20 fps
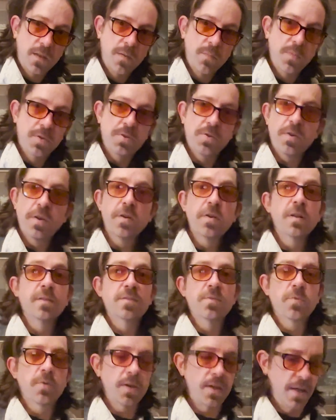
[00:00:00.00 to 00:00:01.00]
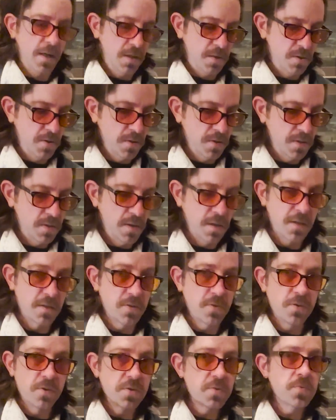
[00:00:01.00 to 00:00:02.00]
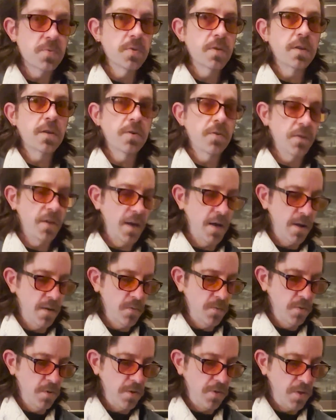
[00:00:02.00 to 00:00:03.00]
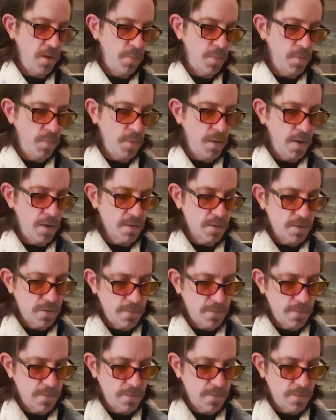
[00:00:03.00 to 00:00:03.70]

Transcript: But your ear doesn't really catch those things. You just really hear that really thumping bass.